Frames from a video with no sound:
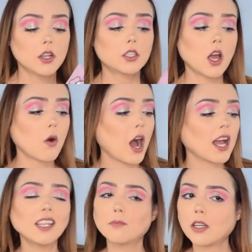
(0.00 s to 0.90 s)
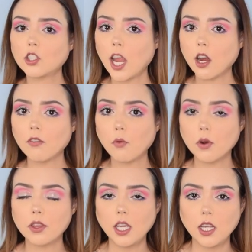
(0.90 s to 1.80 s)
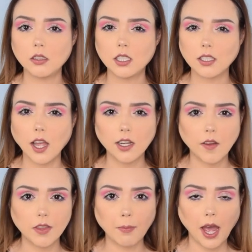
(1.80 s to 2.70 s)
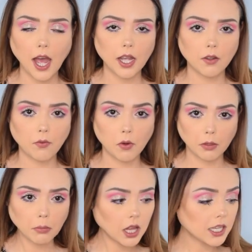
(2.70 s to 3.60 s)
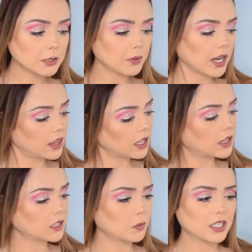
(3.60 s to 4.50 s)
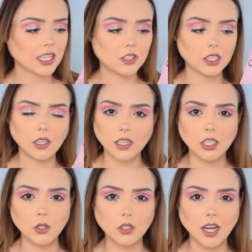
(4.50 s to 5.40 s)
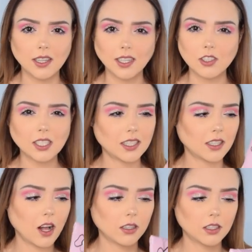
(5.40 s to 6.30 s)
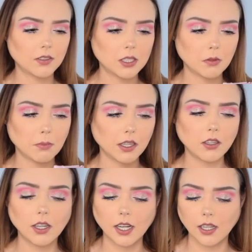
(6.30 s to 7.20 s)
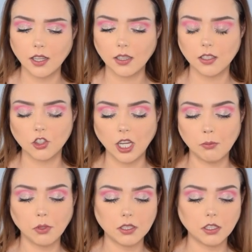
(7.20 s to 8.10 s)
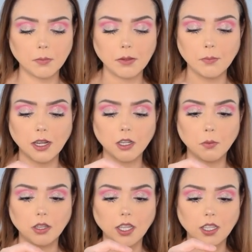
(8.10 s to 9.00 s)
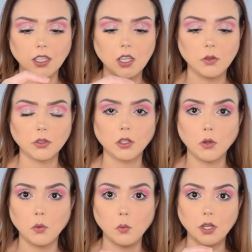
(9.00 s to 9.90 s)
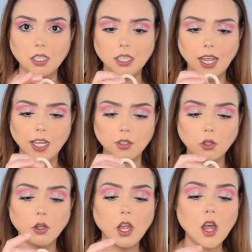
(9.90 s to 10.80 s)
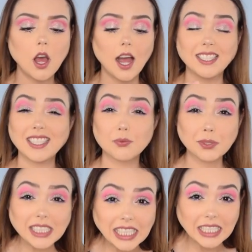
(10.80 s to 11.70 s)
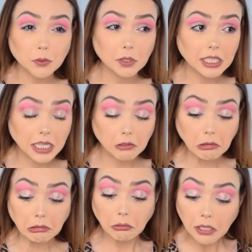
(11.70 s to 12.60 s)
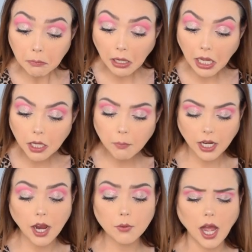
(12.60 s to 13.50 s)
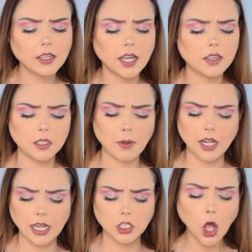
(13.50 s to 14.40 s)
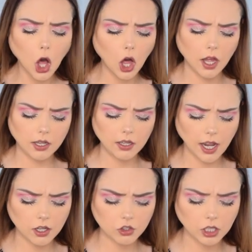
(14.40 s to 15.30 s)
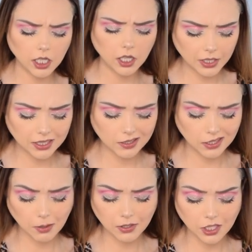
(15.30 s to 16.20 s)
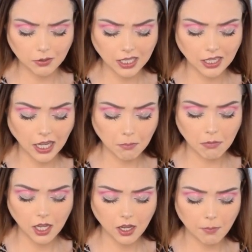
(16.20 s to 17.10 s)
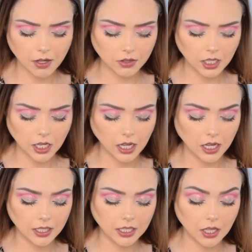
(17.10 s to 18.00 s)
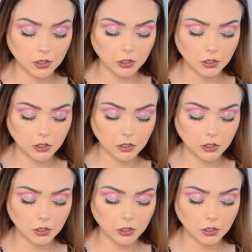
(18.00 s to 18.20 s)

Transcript: So I didn't much care for the design of the bag for the plus, but I think this one is actually a lot cuter. I think I just like the color of this one better, and I think the shape works a little bit better with like the cute little wooden handle. I did really like the wooden handle on the green bag, but I like this bag a ton, actually, considering how much I was kind of like meh about the other